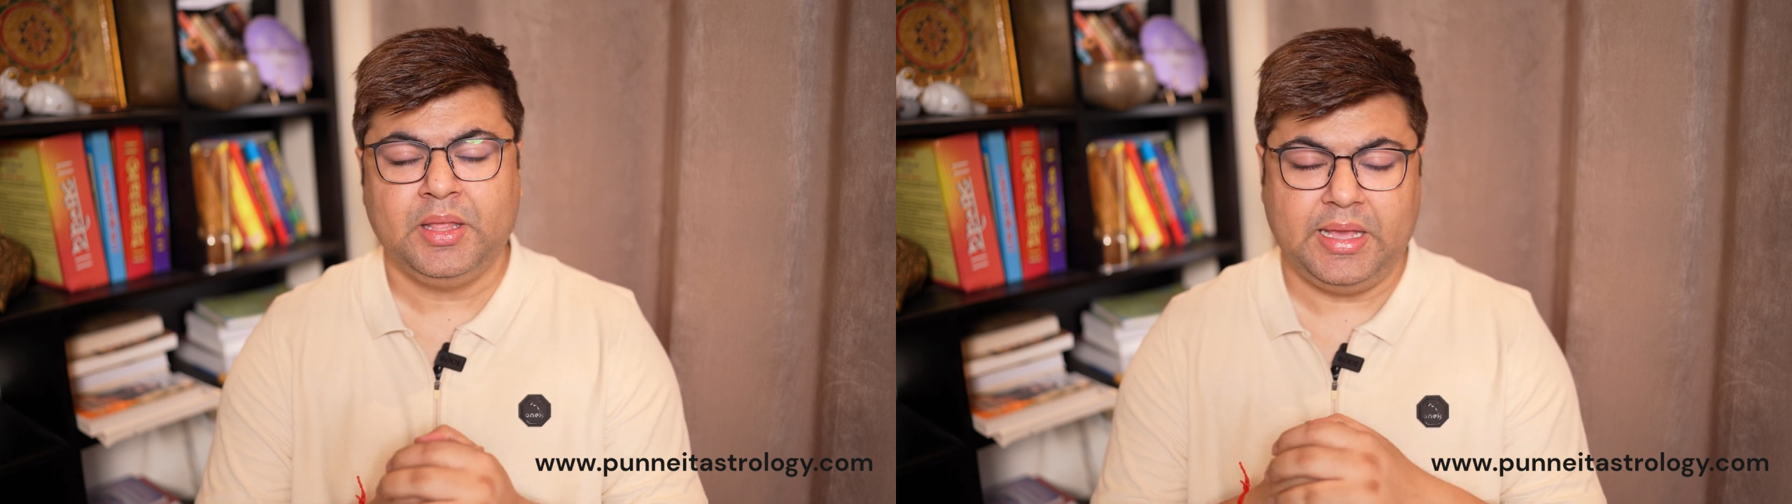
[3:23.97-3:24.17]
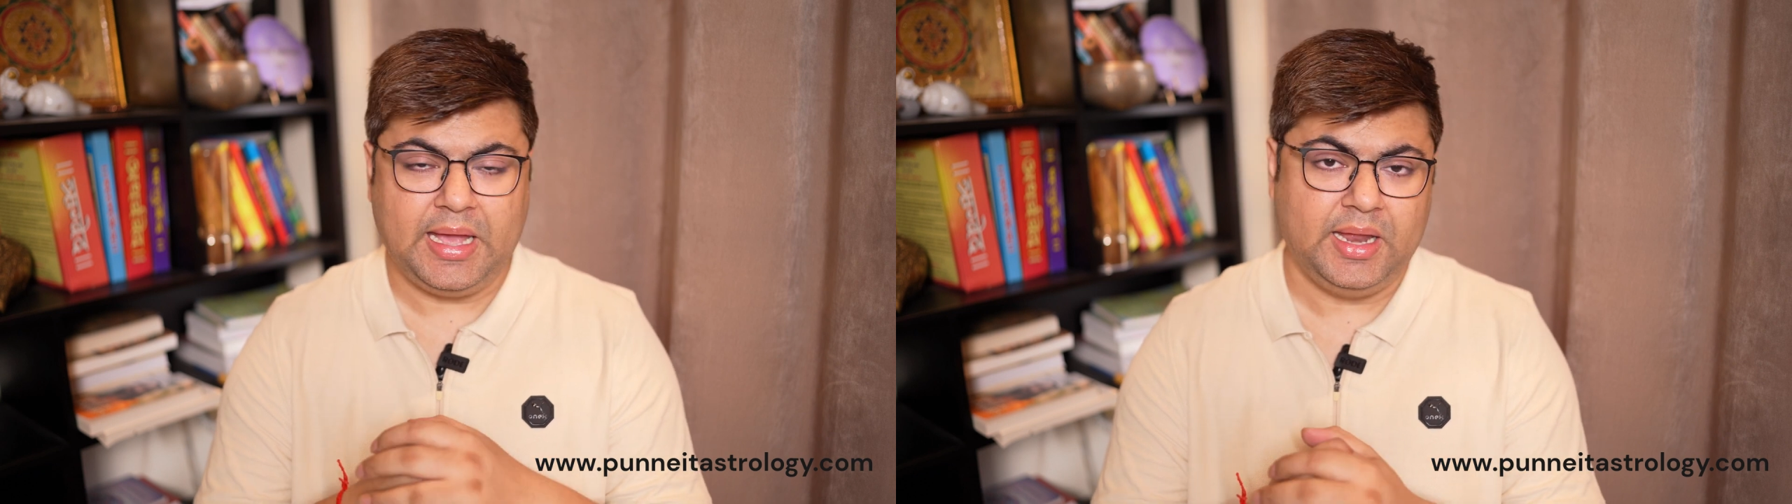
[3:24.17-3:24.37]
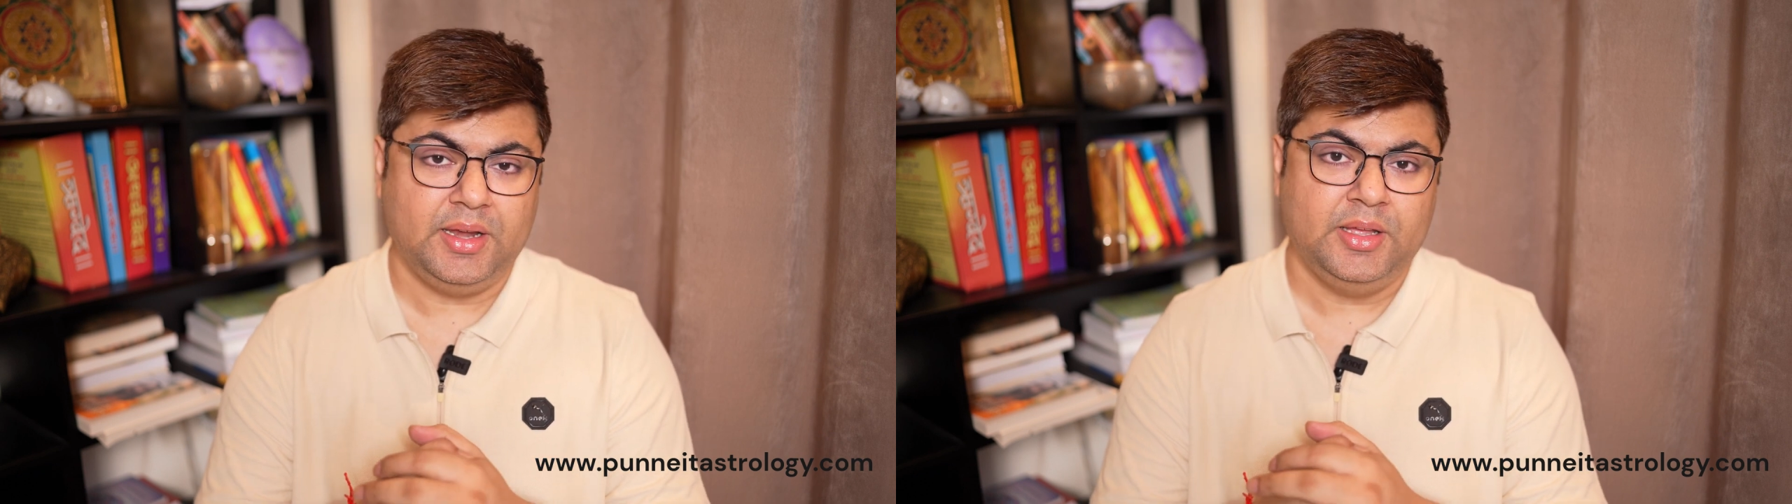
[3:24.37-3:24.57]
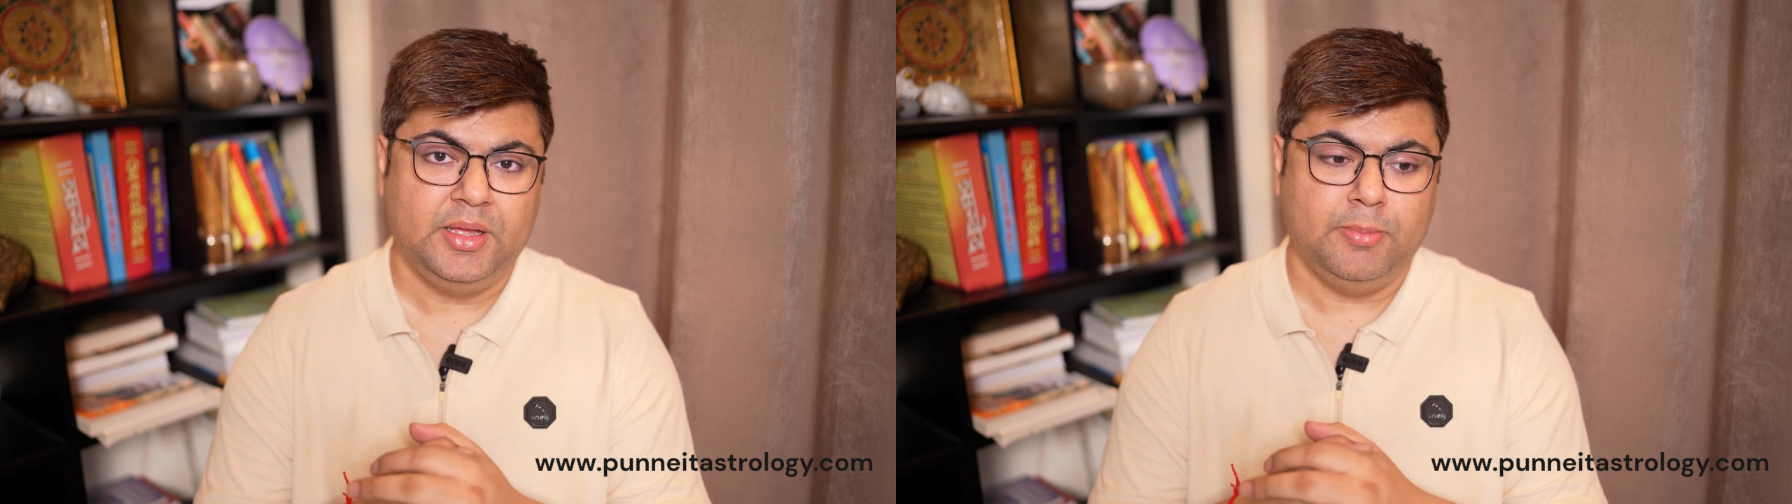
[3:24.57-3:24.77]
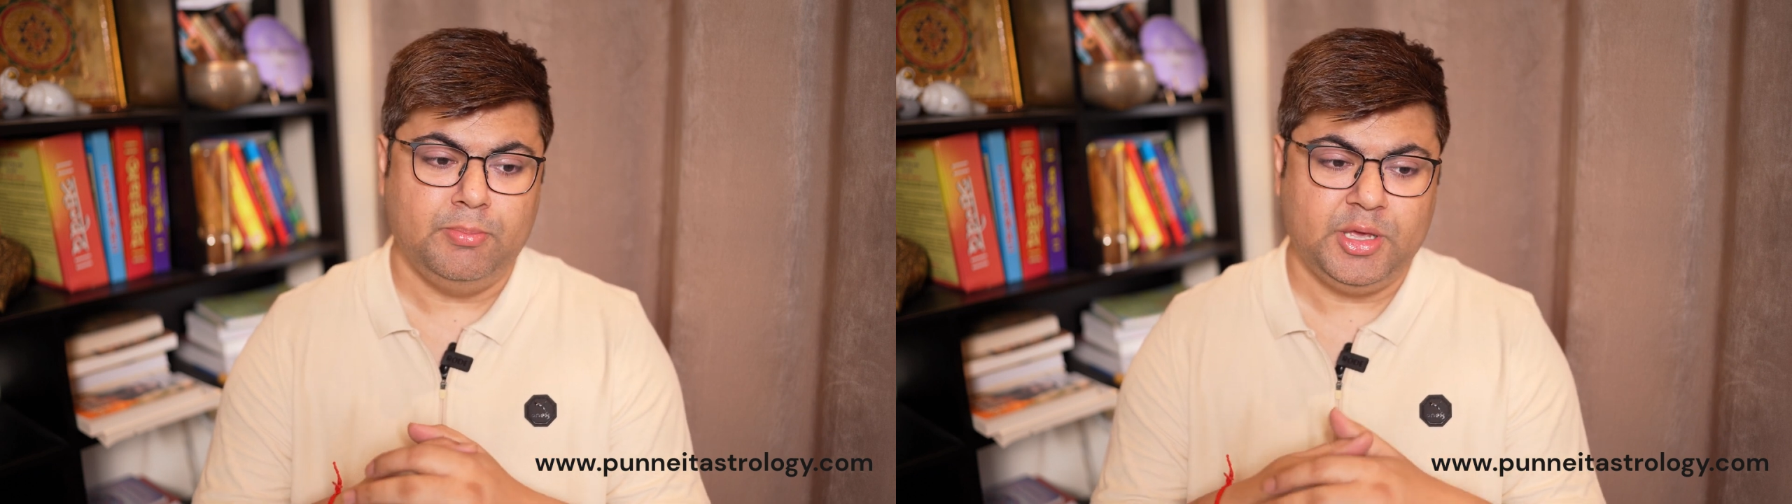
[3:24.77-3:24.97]
can
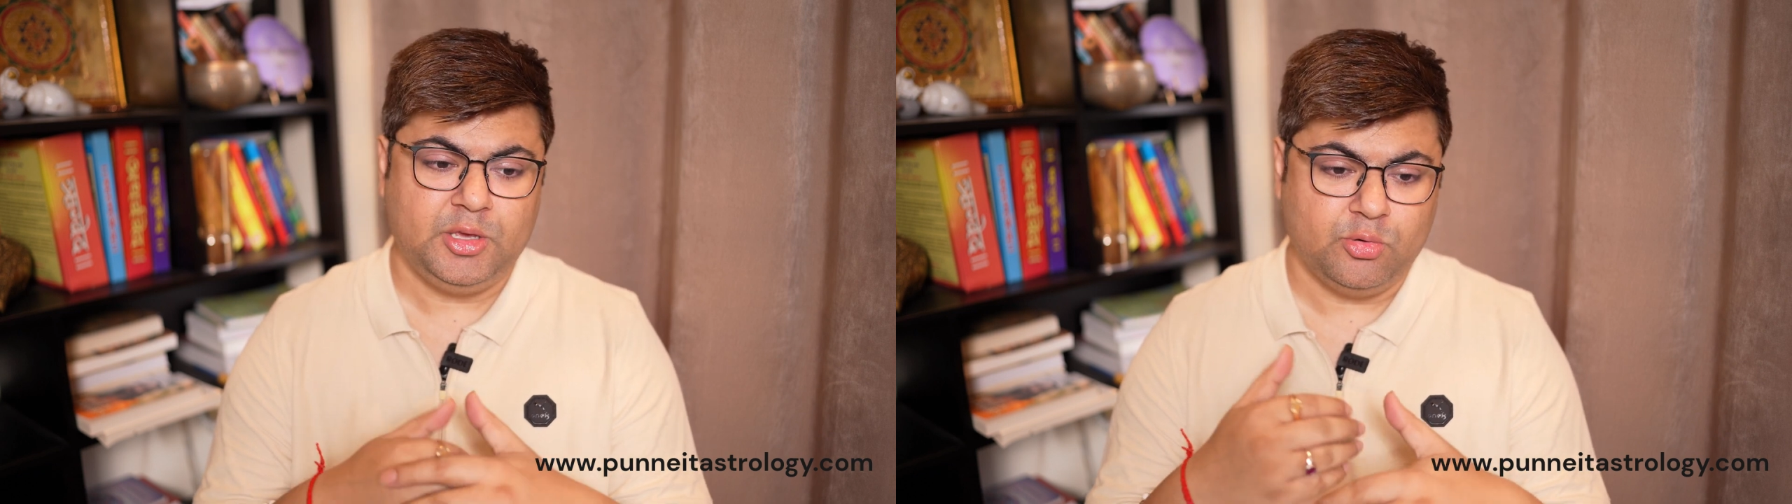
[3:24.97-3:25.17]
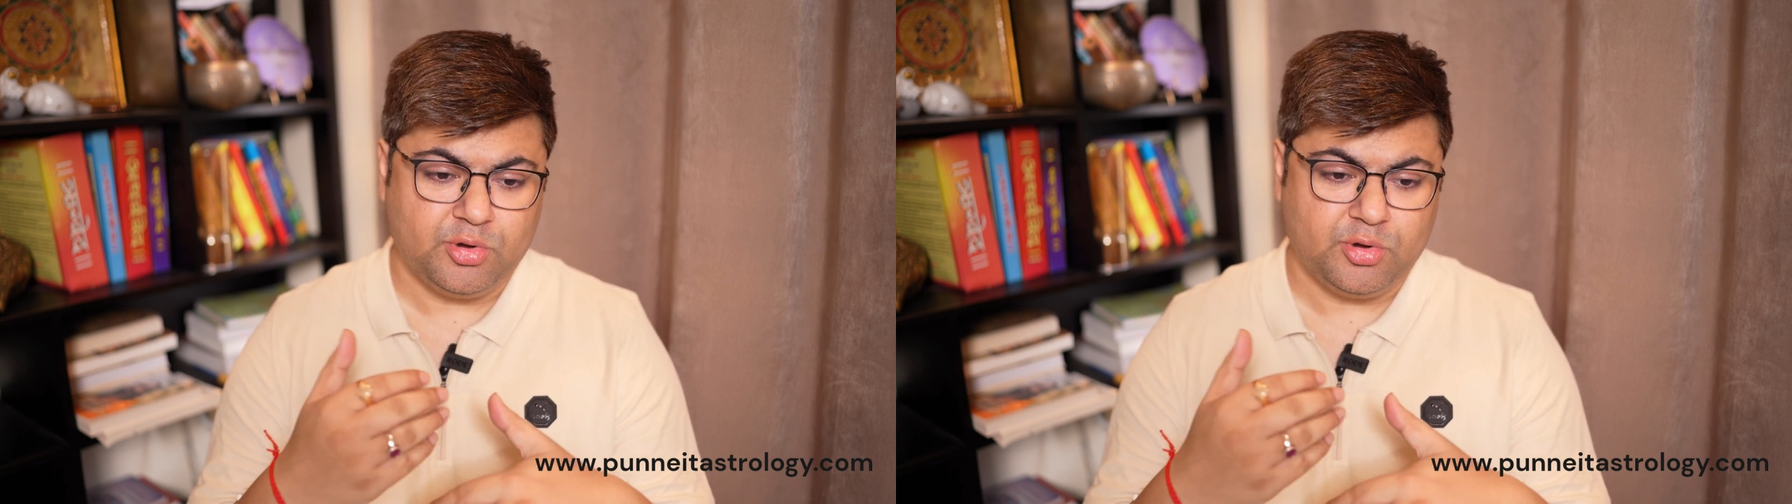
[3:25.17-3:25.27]
make you